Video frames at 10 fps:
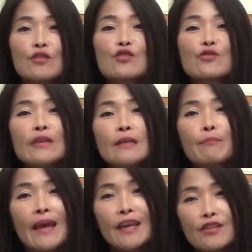to treat
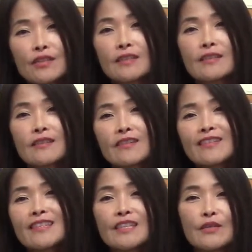patients that are
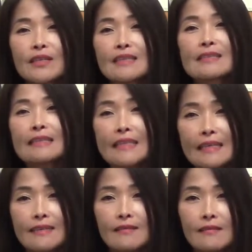seriously
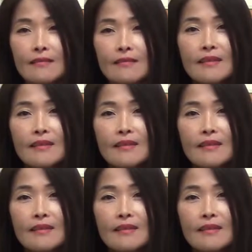ill.